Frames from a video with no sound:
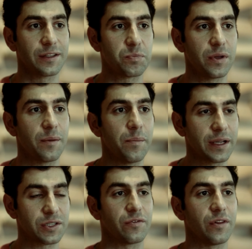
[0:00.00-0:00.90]
It's been a
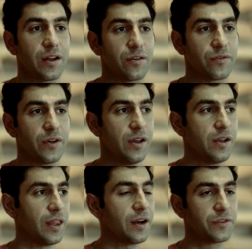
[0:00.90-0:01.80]
mix of a lot
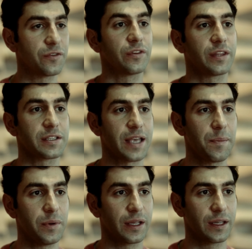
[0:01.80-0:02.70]
of different things
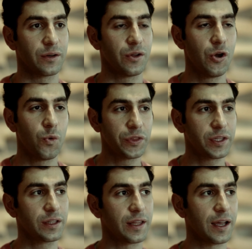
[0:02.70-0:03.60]
happening, and one
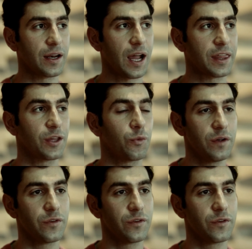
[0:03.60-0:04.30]
thing that I think we've